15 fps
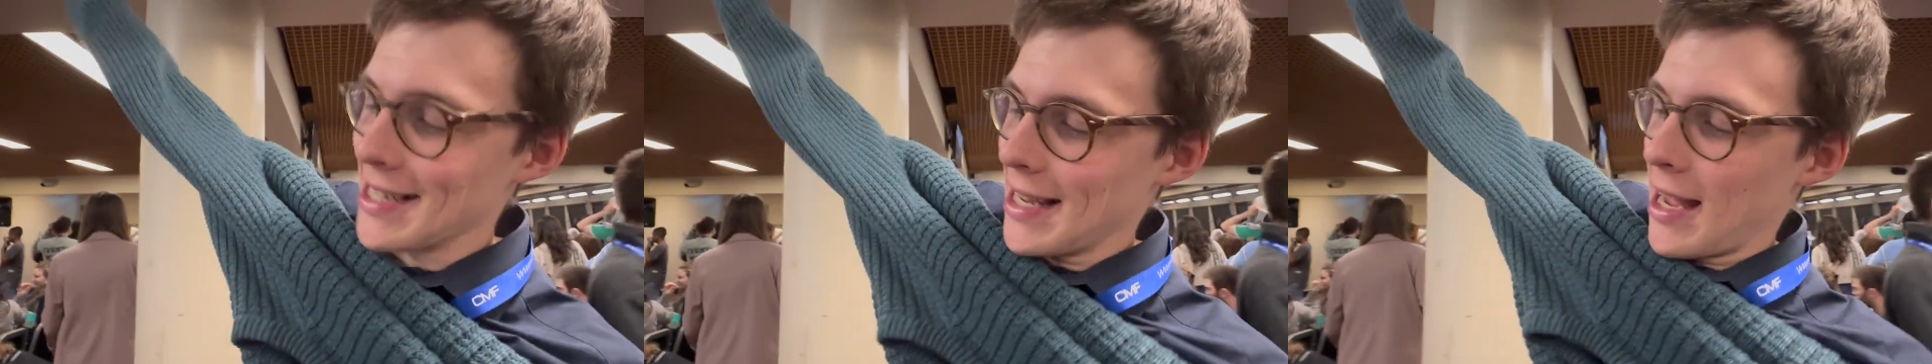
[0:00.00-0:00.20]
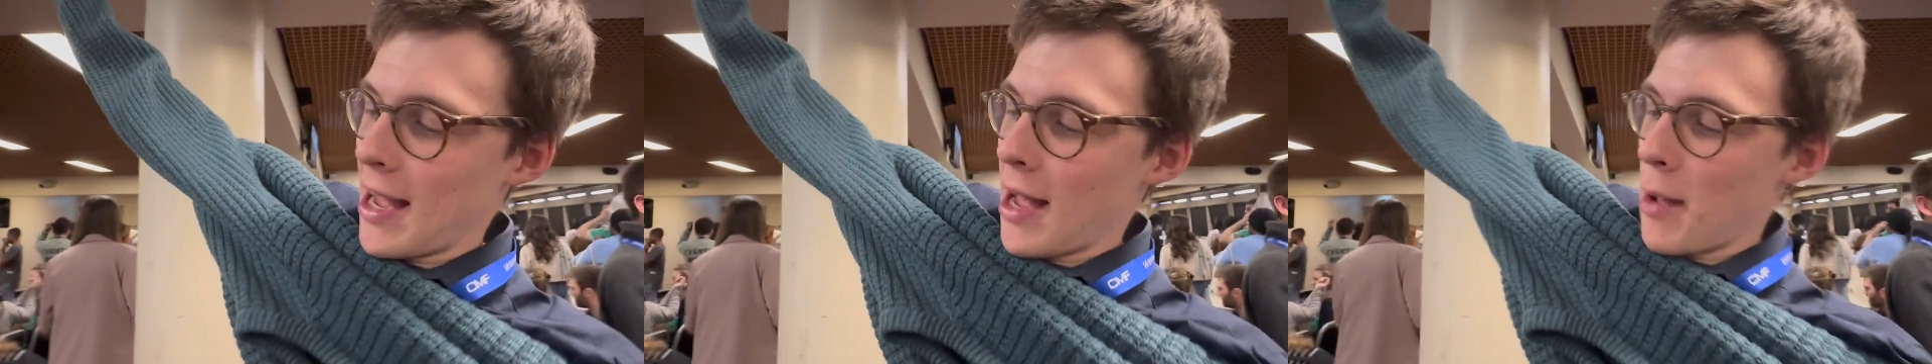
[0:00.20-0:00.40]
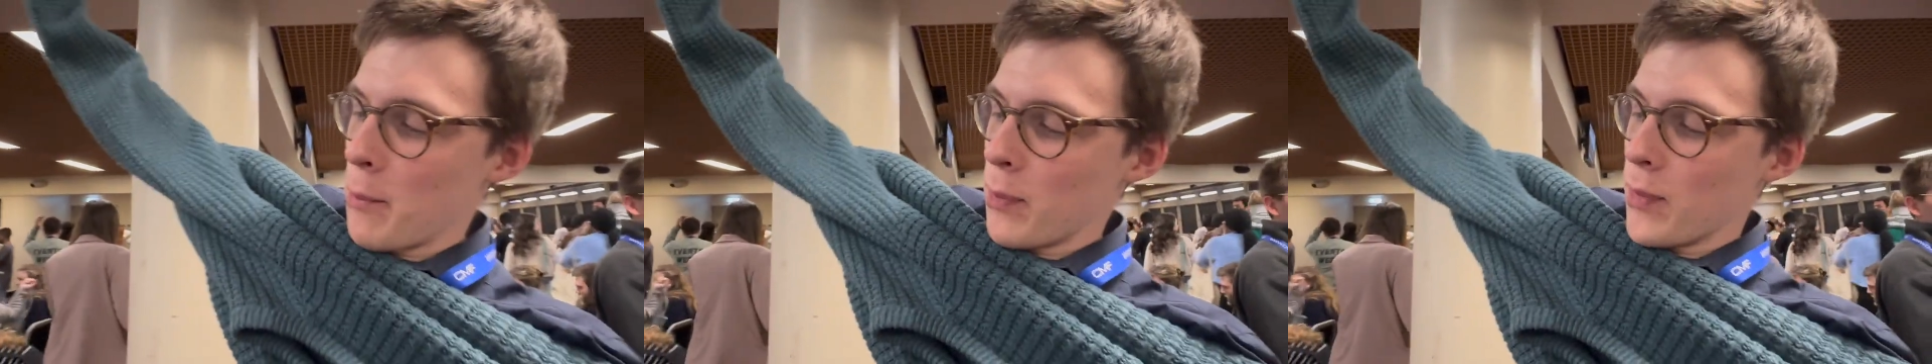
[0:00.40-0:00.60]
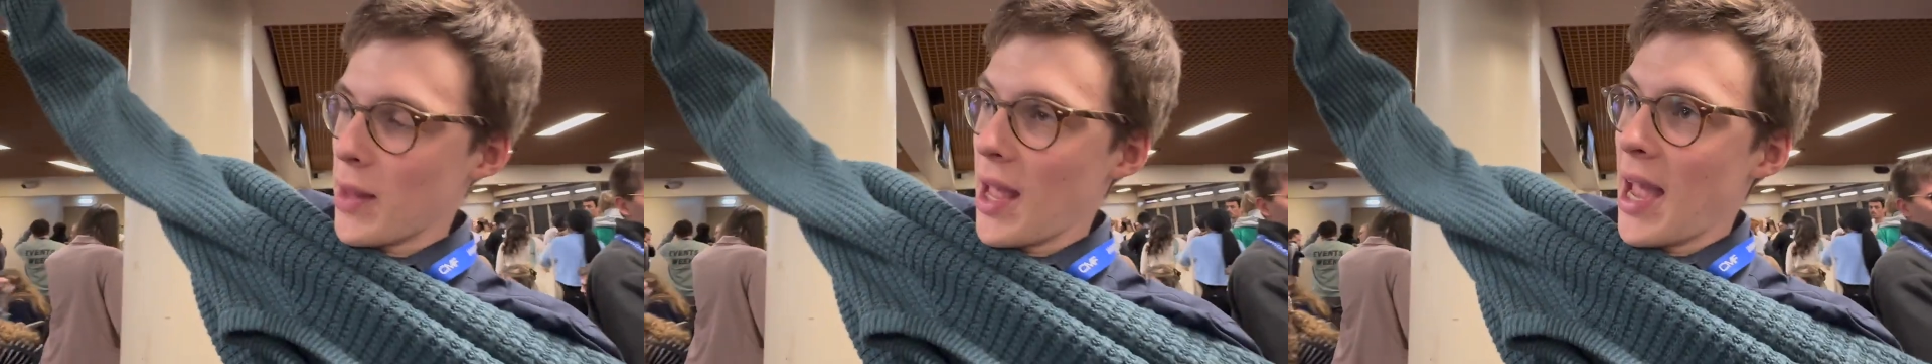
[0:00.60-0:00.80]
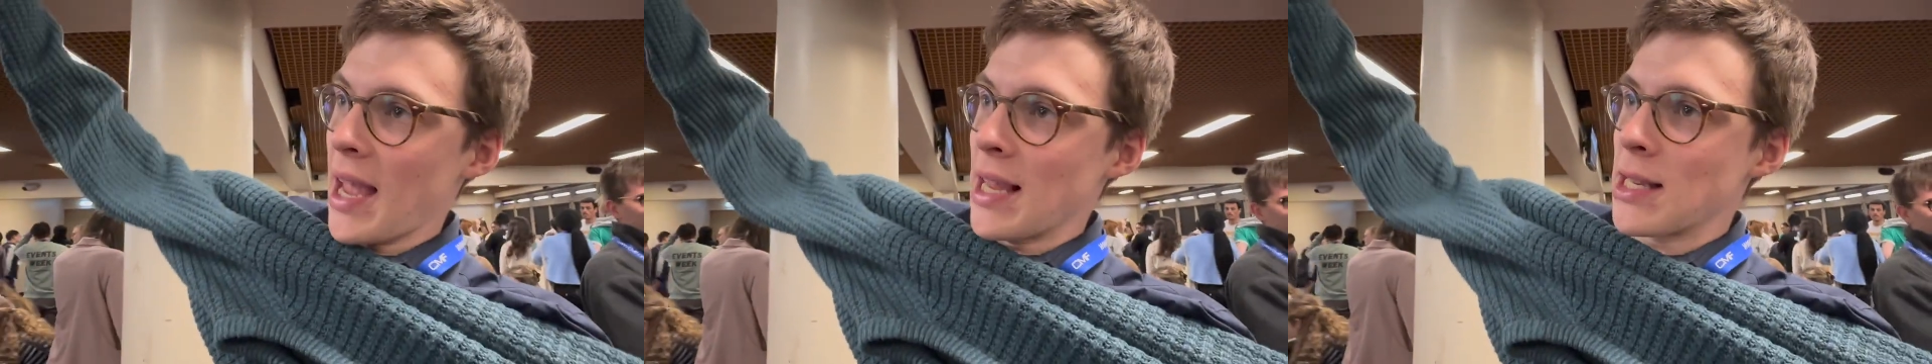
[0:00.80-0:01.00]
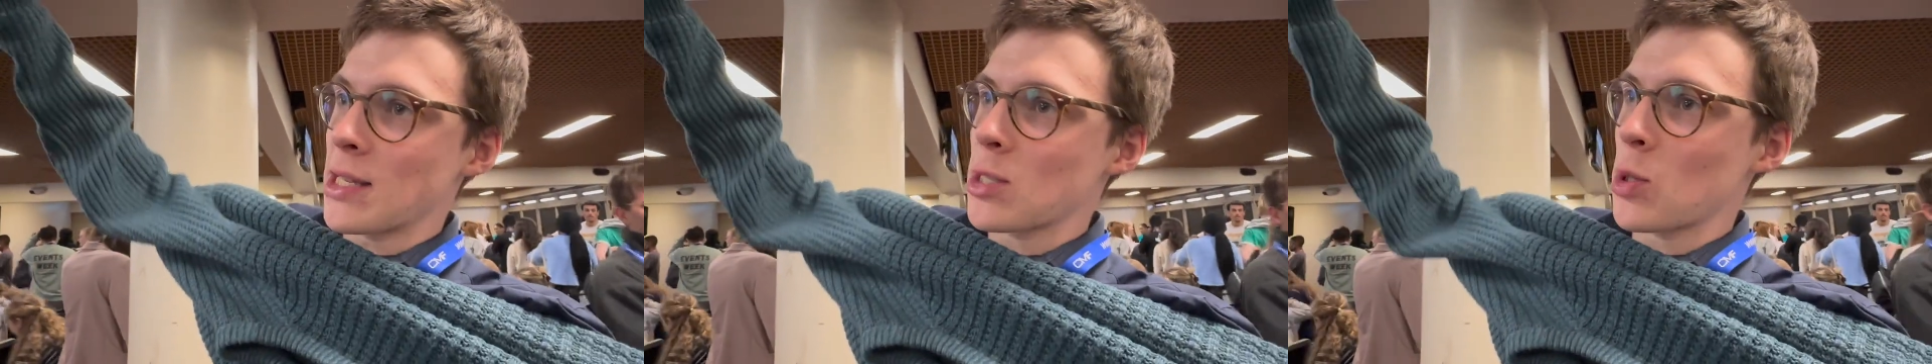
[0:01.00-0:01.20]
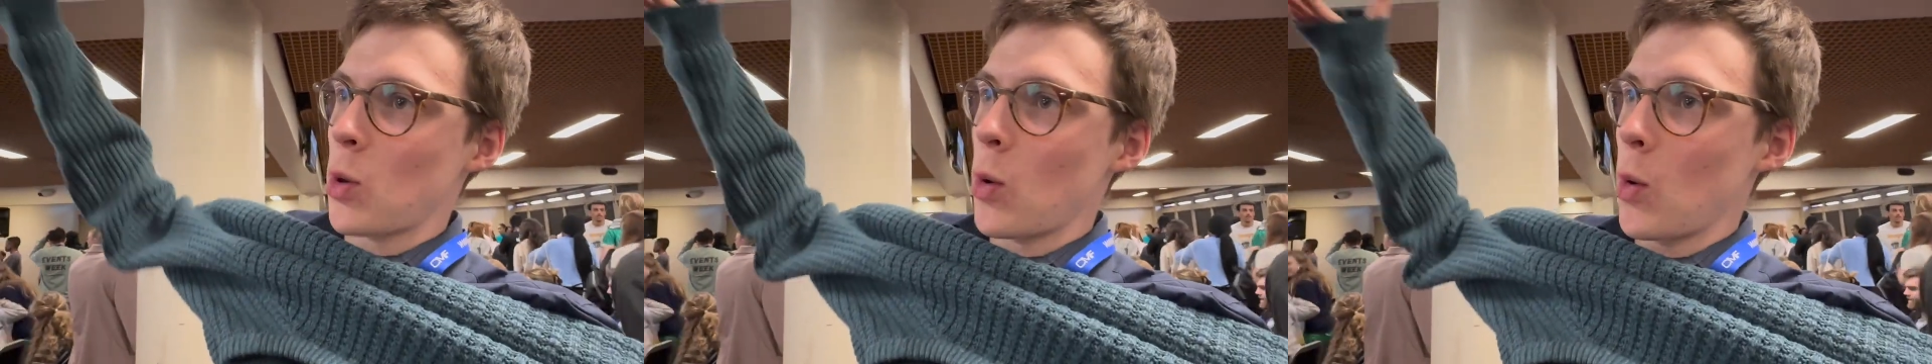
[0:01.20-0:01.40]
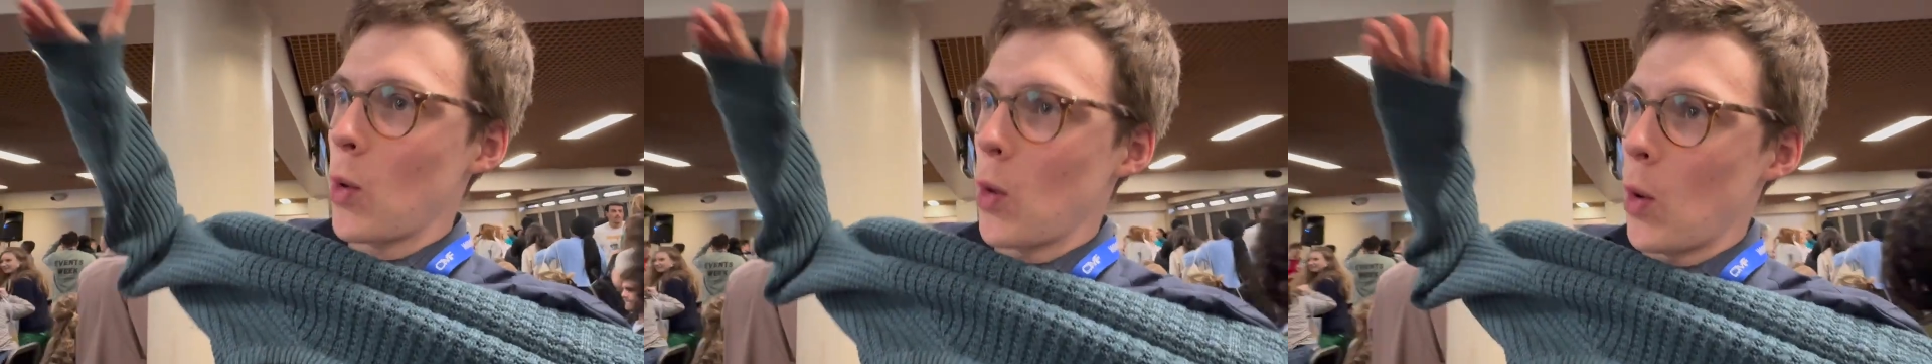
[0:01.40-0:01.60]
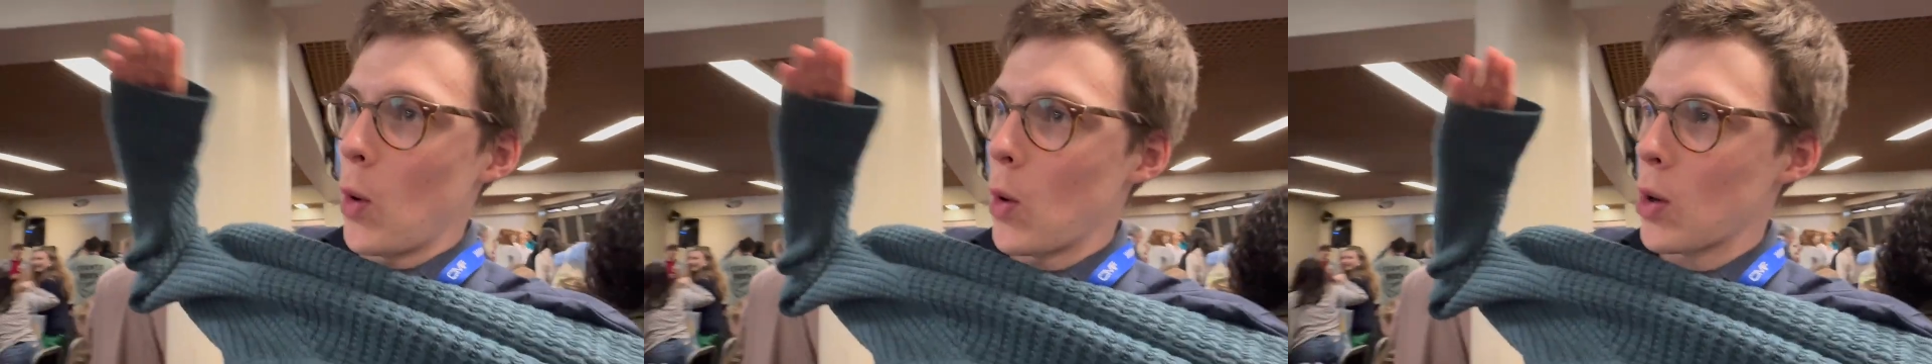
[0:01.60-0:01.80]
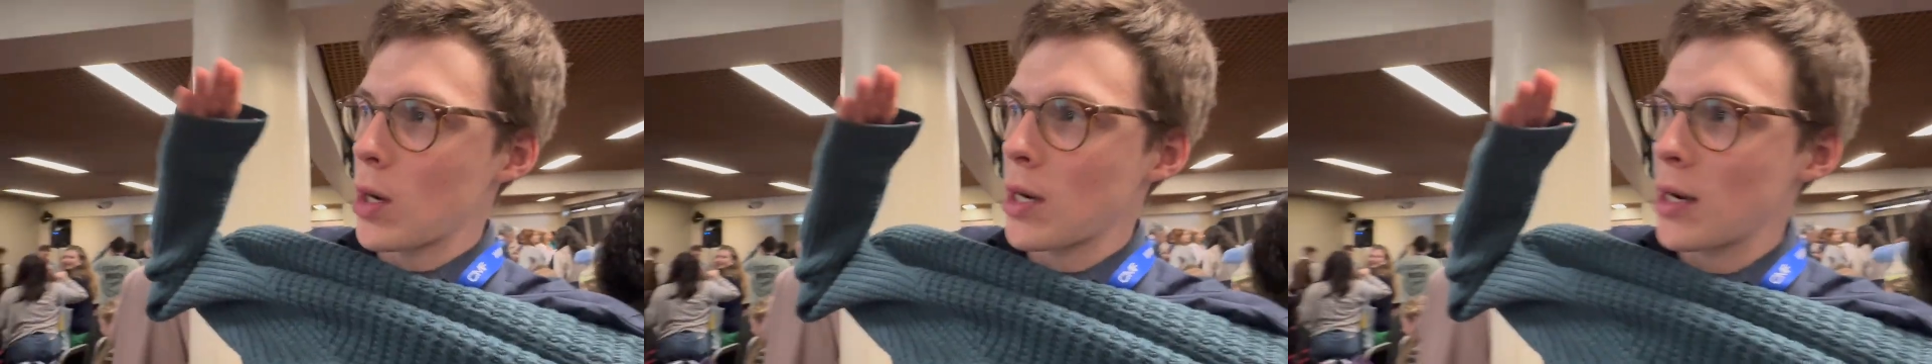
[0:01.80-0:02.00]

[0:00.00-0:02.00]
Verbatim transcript: um, a tour